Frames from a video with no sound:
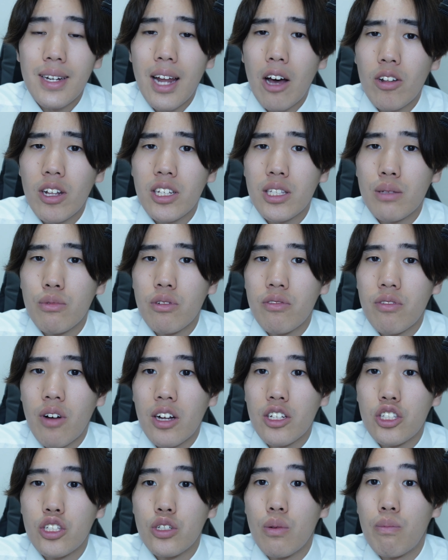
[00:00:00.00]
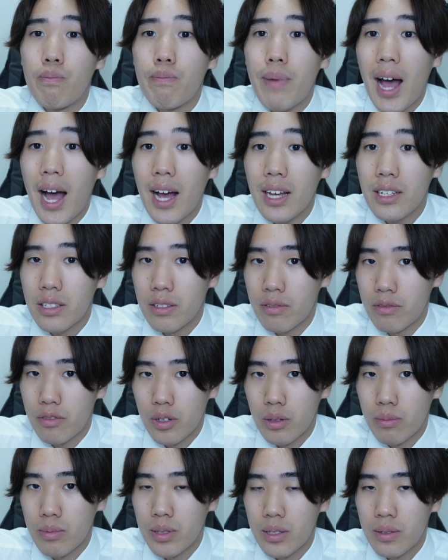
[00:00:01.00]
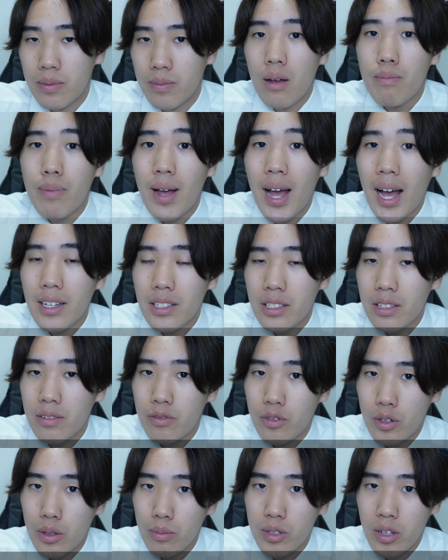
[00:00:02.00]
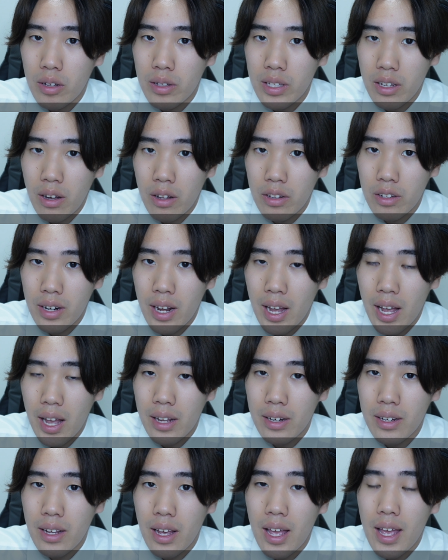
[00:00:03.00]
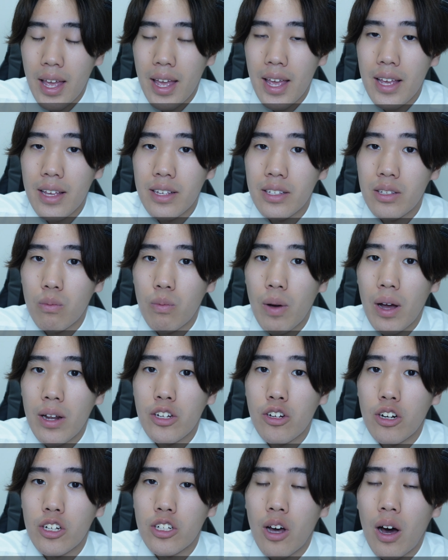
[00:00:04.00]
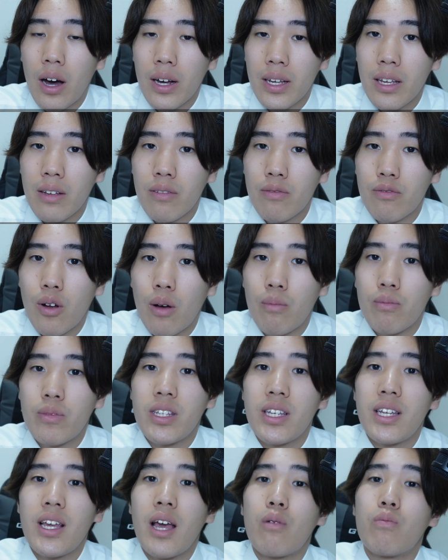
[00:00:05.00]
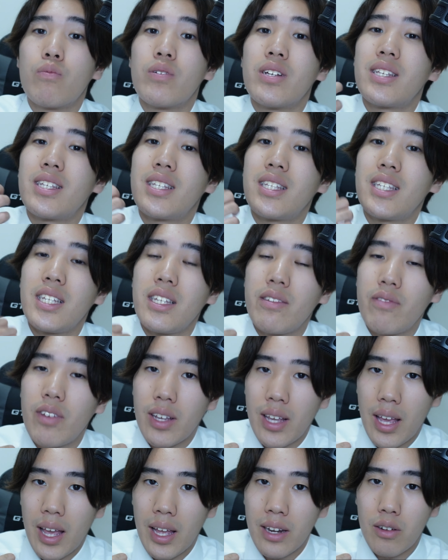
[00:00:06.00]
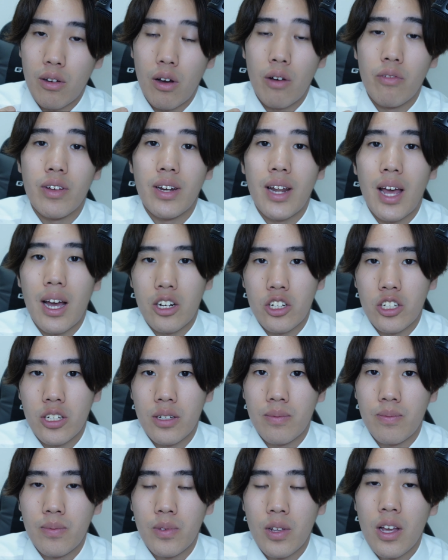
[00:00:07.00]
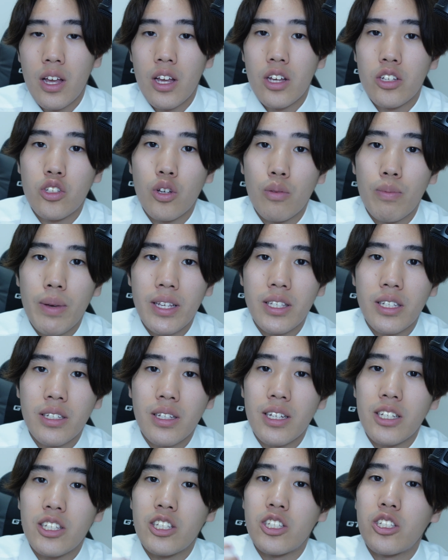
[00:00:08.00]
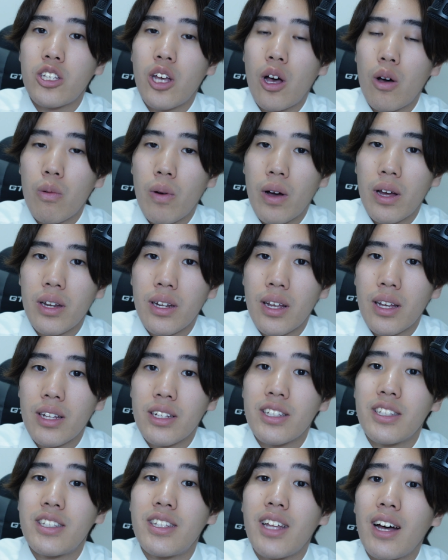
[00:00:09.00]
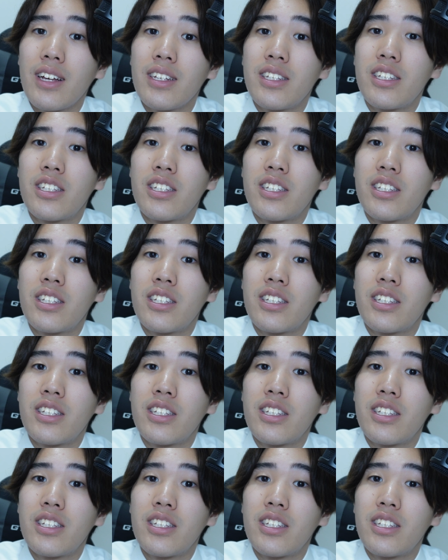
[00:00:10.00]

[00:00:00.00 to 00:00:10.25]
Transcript: Now let's move on to passive verbs. Passive verbs, on the other hand, is when you're talking from the receiving end of an action. So basically, someone does